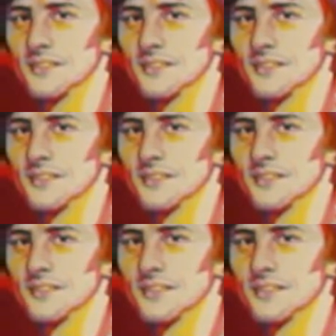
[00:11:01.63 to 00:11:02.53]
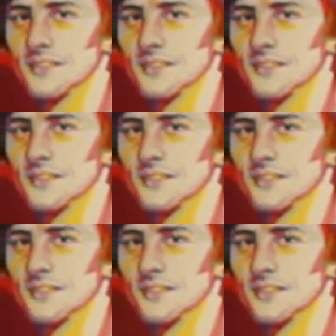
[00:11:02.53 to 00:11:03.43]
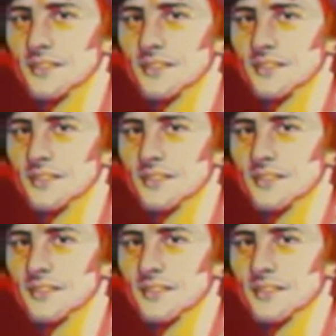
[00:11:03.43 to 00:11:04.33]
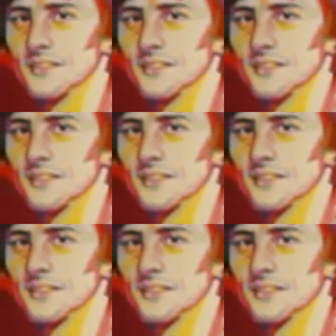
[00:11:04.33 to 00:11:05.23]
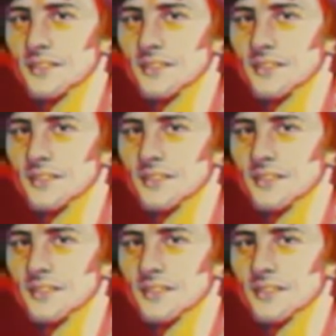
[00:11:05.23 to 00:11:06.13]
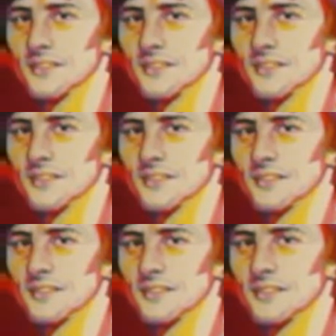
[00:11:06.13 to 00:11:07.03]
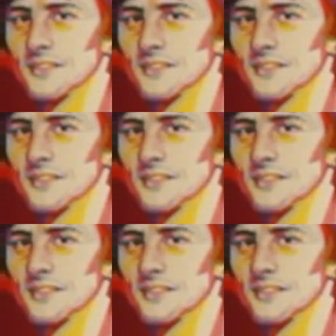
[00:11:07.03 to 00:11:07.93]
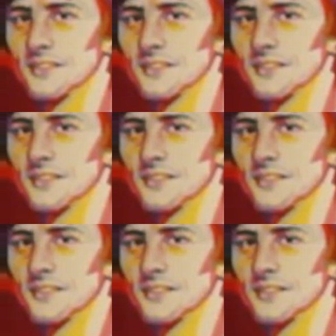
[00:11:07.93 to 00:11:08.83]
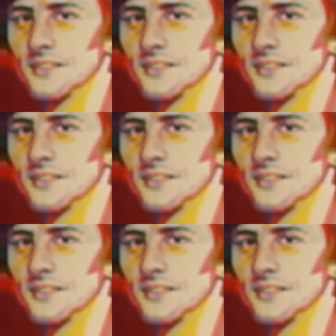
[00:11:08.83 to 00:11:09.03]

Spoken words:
[no speech]